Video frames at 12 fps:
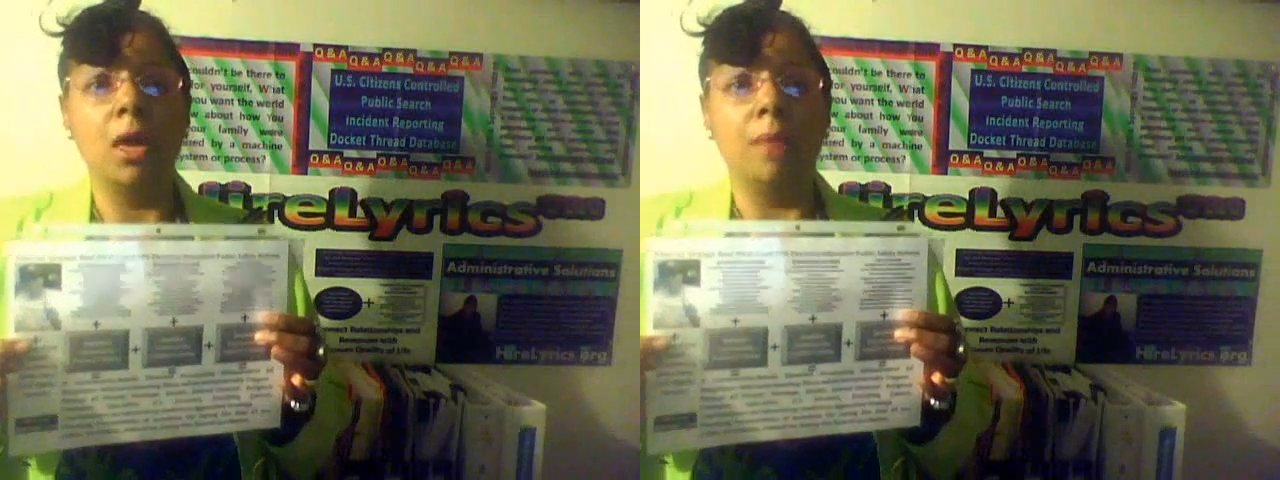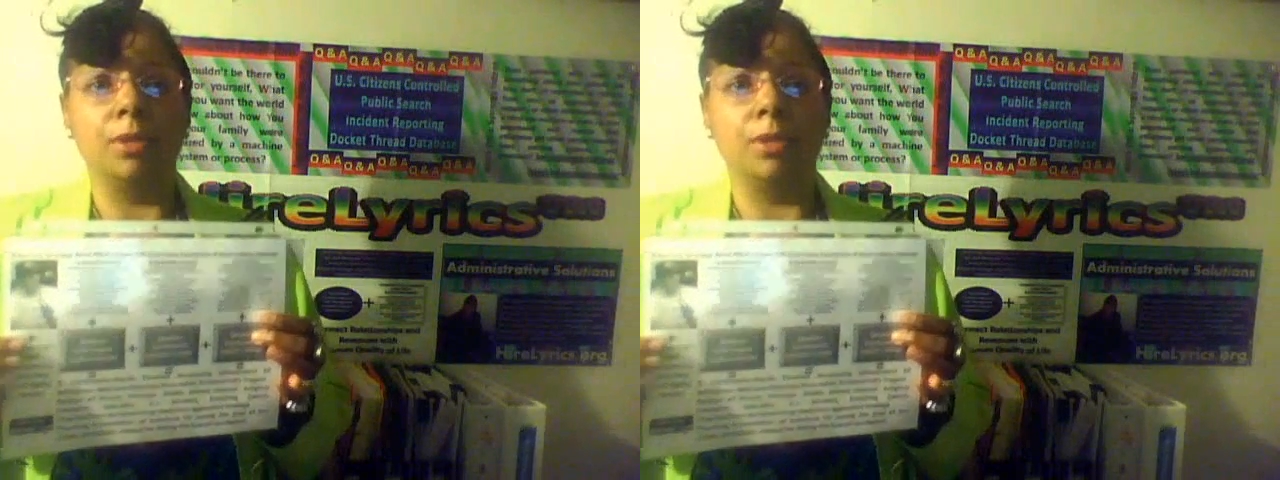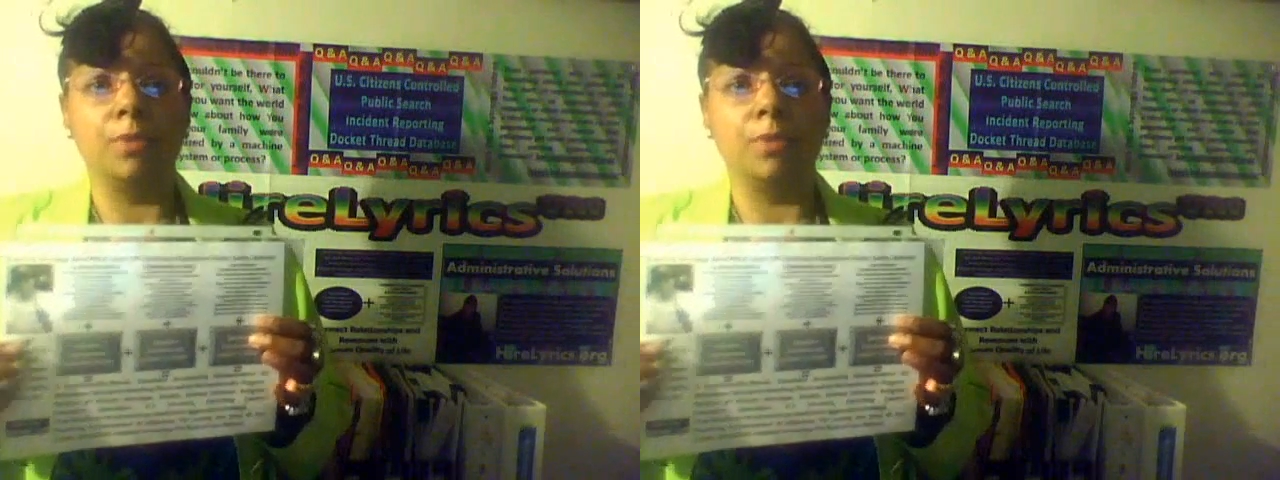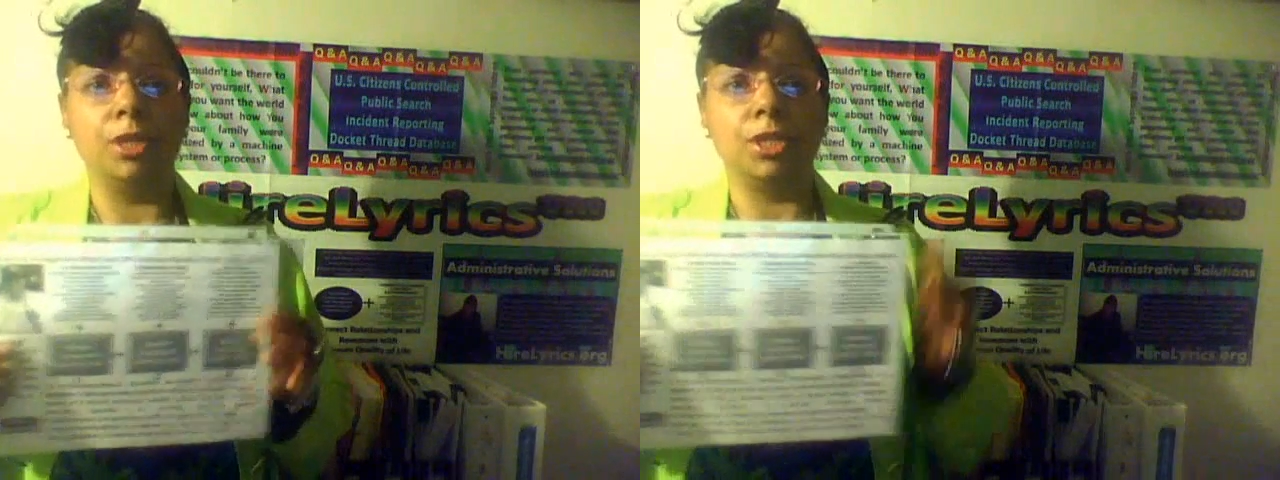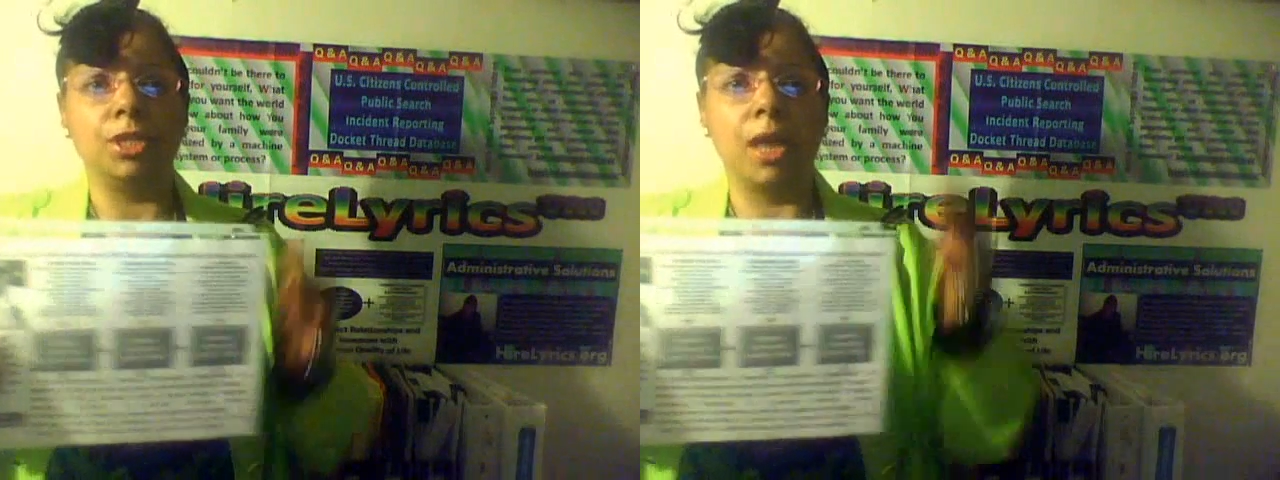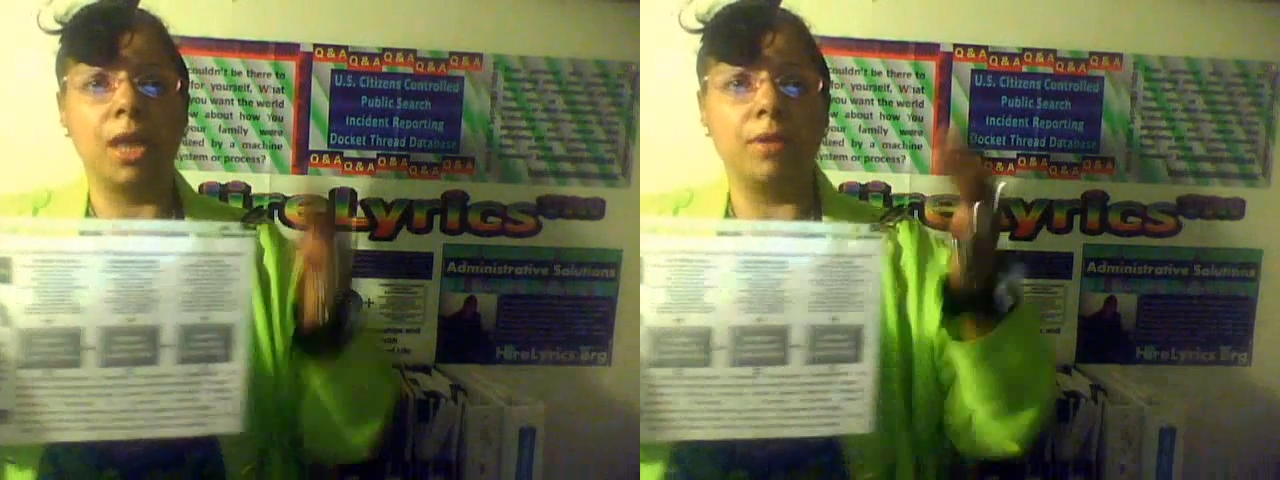between
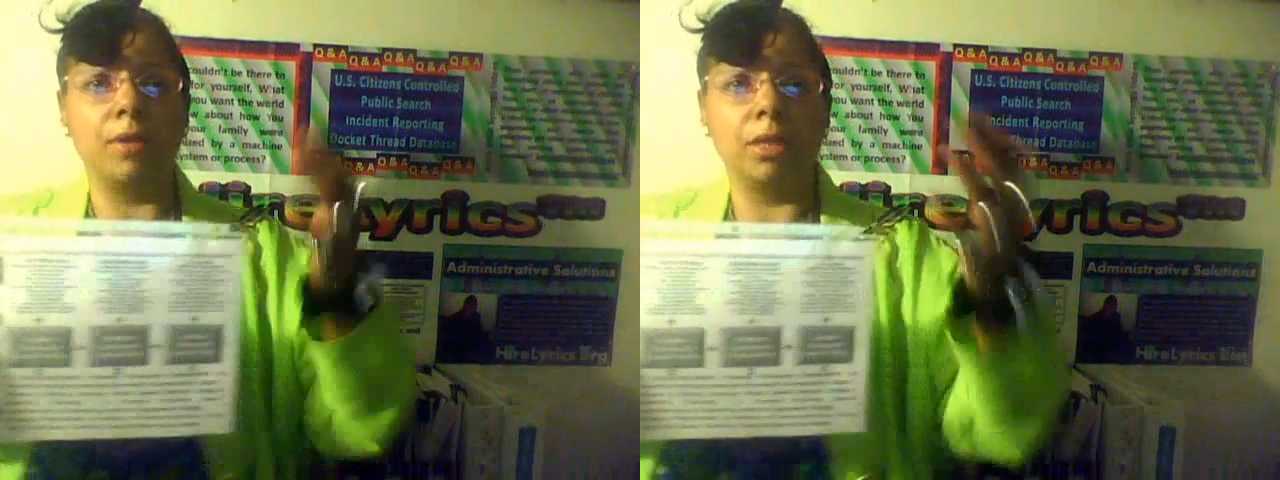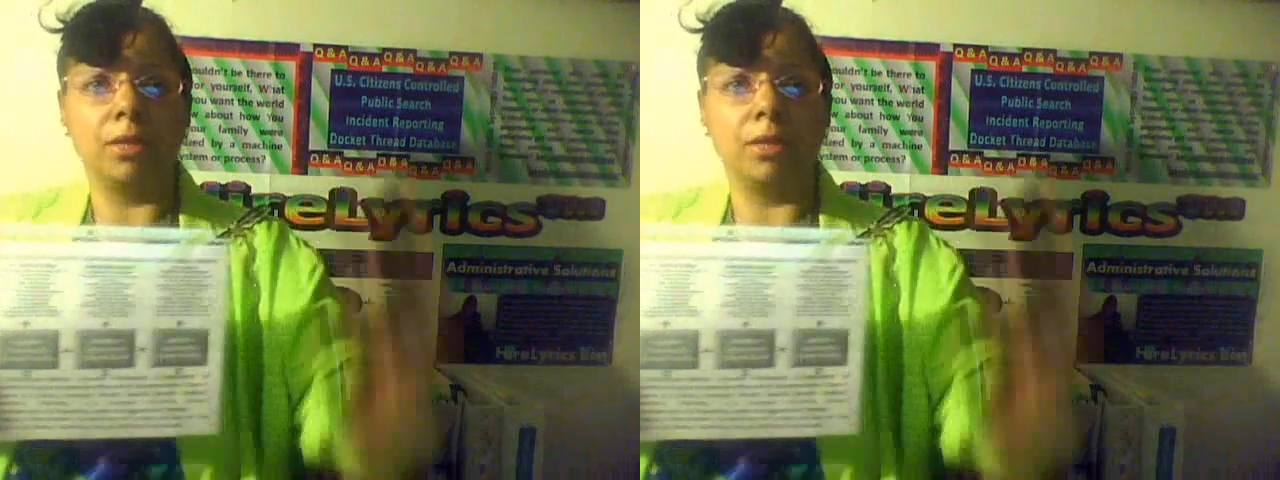sharing their